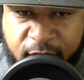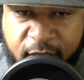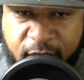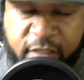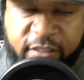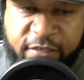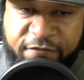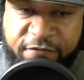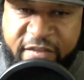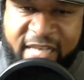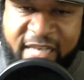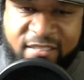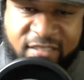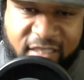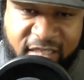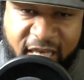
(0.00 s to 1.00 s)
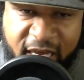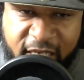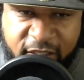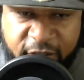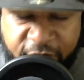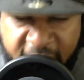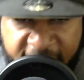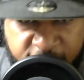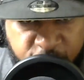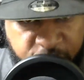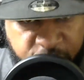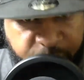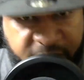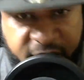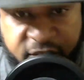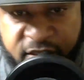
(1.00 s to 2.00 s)
Because if that's the case, if Andrus
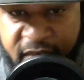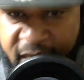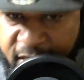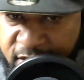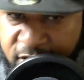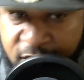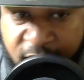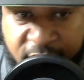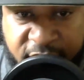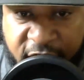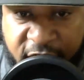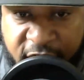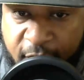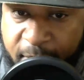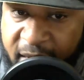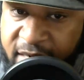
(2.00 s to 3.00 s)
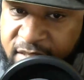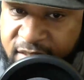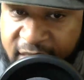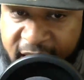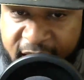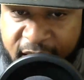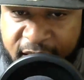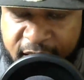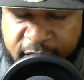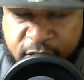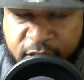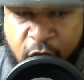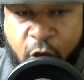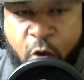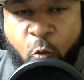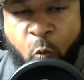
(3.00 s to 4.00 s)
Peat is not as good as everybody's saying he is,
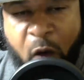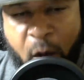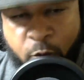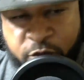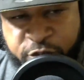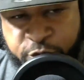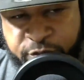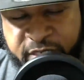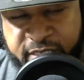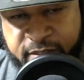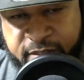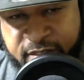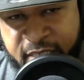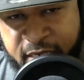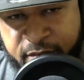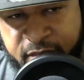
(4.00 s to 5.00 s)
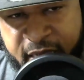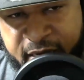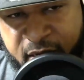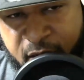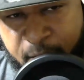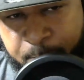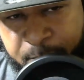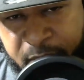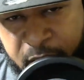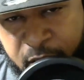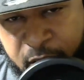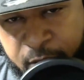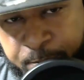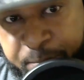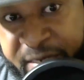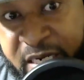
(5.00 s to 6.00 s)
why would you then take that
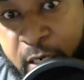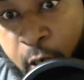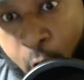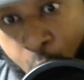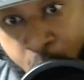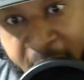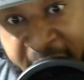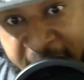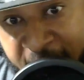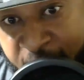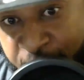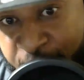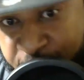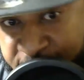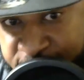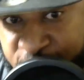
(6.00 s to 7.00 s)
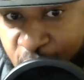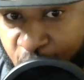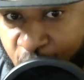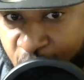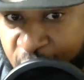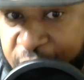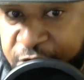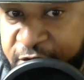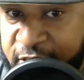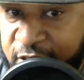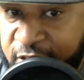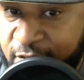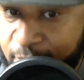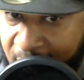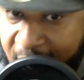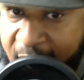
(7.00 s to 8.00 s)
below average
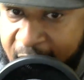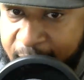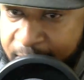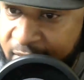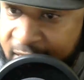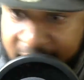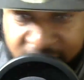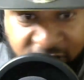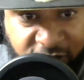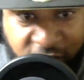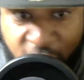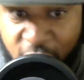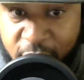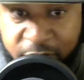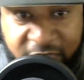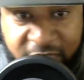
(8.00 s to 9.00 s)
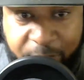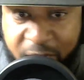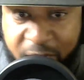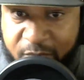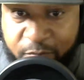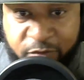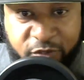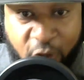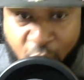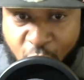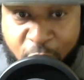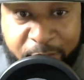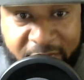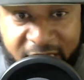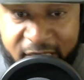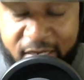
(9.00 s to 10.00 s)
offensive lineman? That's the terms that people
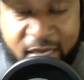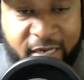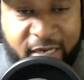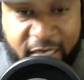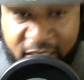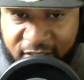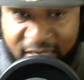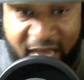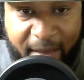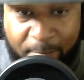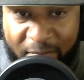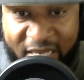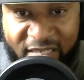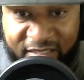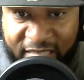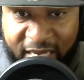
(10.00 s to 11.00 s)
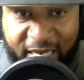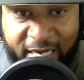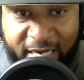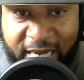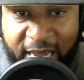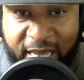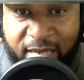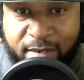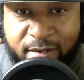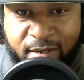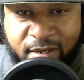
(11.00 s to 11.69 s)
told me. That's not me saying that.